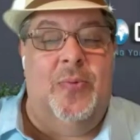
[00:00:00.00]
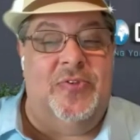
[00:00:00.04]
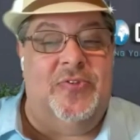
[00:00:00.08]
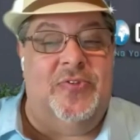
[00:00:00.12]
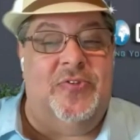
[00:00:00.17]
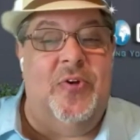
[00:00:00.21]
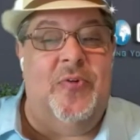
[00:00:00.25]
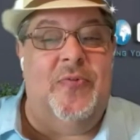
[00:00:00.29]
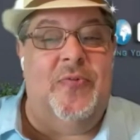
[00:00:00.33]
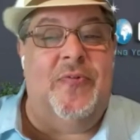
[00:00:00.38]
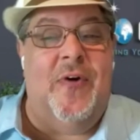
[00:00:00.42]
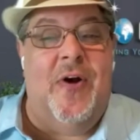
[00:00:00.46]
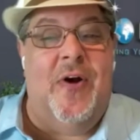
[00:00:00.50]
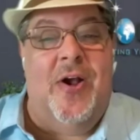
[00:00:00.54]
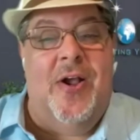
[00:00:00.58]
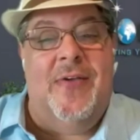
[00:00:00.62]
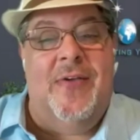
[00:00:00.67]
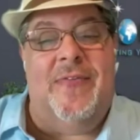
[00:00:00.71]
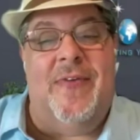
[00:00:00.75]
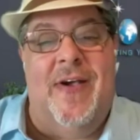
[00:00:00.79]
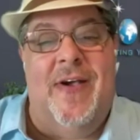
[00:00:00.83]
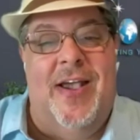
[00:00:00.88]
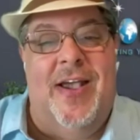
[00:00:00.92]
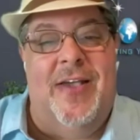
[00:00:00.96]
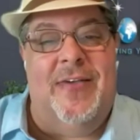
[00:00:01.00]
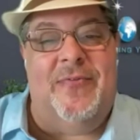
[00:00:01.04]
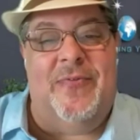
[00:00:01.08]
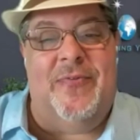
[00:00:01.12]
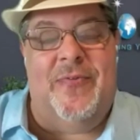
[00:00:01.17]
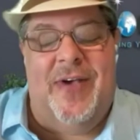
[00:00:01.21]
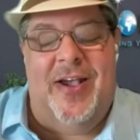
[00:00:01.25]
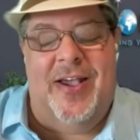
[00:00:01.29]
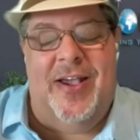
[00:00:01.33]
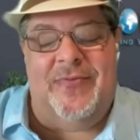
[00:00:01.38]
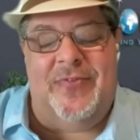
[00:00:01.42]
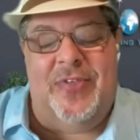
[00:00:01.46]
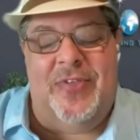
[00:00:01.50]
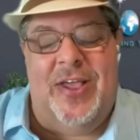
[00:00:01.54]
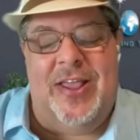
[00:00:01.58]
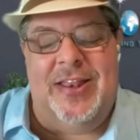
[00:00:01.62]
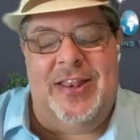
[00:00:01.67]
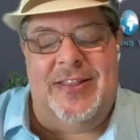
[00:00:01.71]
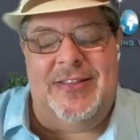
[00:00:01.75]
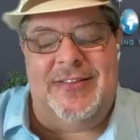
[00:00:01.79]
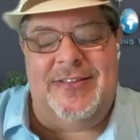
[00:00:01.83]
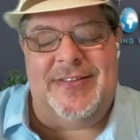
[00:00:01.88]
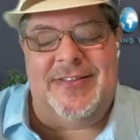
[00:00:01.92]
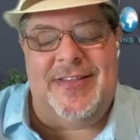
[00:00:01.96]
well, so far, I've, I've, I've
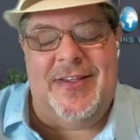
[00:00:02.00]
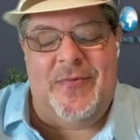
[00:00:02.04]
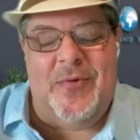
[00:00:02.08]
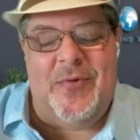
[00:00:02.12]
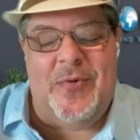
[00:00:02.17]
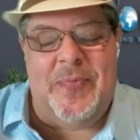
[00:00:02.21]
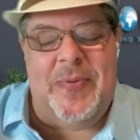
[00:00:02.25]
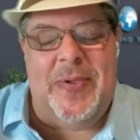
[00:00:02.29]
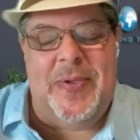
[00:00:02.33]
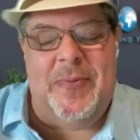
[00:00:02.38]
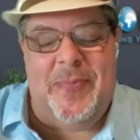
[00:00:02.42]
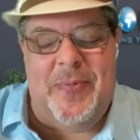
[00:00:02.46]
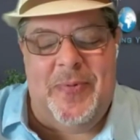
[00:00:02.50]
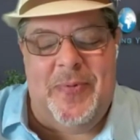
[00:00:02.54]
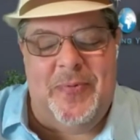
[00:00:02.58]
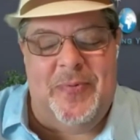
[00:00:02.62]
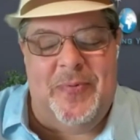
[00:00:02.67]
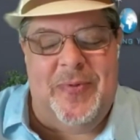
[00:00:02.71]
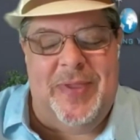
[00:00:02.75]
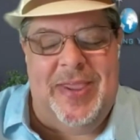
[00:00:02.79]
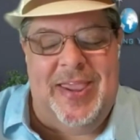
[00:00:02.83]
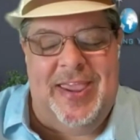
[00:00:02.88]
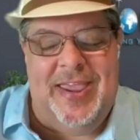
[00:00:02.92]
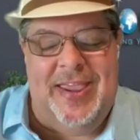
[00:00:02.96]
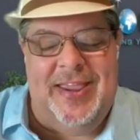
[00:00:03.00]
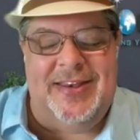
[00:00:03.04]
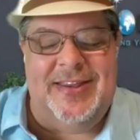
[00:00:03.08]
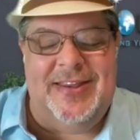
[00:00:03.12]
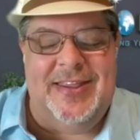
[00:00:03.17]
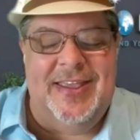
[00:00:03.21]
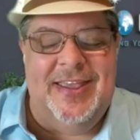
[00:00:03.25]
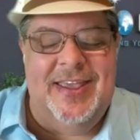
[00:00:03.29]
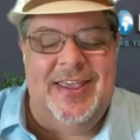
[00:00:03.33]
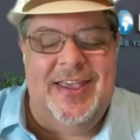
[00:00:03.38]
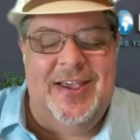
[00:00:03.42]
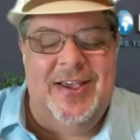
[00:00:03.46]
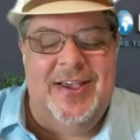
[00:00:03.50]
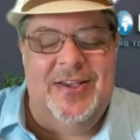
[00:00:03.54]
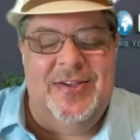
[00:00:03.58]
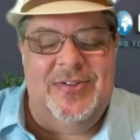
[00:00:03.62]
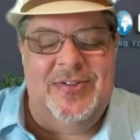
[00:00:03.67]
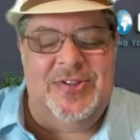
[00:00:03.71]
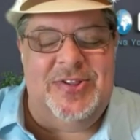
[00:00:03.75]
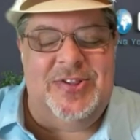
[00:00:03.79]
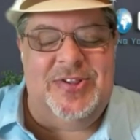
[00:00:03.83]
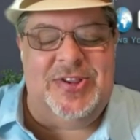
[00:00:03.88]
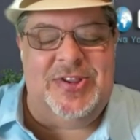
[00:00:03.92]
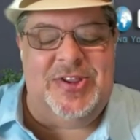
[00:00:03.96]
let several people read
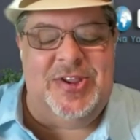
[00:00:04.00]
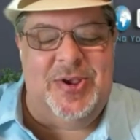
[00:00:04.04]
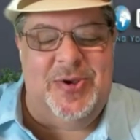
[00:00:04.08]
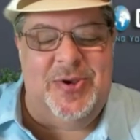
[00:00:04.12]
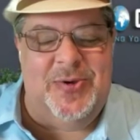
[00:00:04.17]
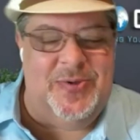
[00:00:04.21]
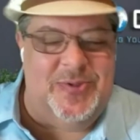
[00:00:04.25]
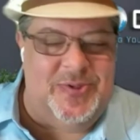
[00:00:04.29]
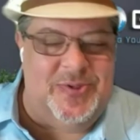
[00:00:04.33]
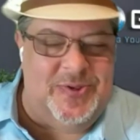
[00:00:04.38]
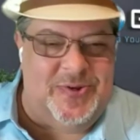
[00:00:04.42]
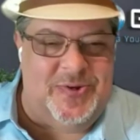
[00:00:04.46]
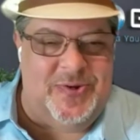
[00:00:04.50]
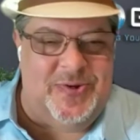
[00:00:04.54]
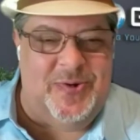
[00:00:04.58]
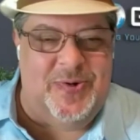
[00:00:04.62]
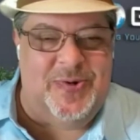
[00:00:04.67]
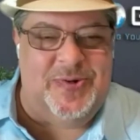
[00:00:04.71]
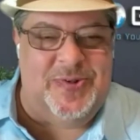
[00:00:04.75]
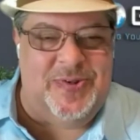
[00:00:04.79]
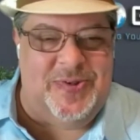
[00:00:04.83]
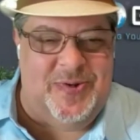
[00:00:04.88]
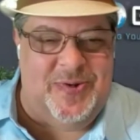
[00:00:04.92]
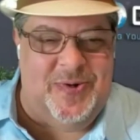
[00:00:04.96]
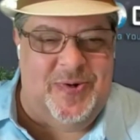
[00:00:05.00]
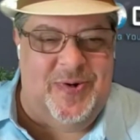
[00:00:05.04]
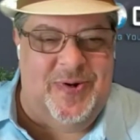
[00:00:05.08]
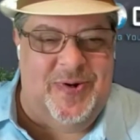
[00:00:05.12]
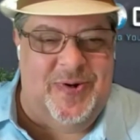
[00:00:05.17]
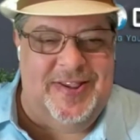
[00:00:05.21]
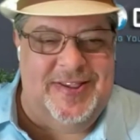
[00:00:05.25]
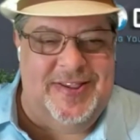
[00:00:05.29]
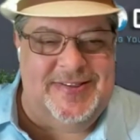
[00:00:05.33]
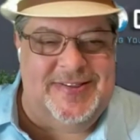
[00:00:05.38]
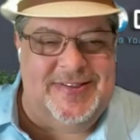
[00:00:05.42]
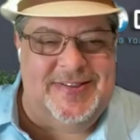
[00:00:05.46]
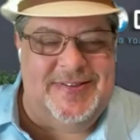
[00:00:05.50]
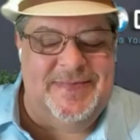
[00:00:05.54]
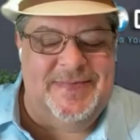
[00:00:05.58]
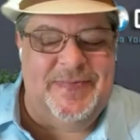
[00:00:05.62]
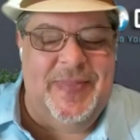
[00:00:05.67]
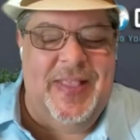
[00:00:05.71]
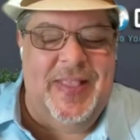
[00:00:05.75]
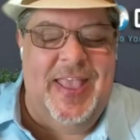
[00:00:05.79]
two of the short stories.